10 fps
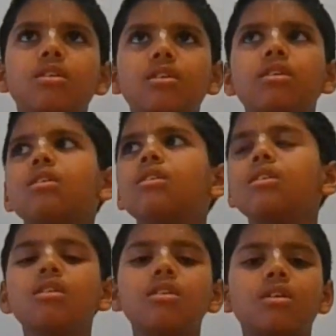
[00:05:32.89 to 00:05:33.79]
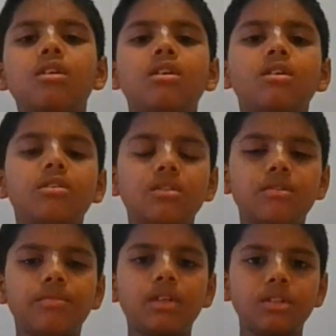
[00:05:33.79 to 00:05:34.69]
Hare Rama.
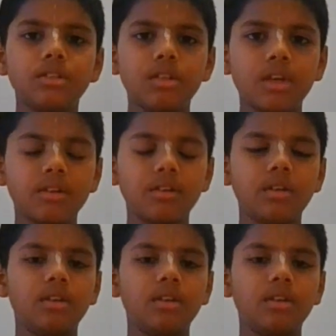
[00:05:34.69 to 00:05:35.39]
So when it is like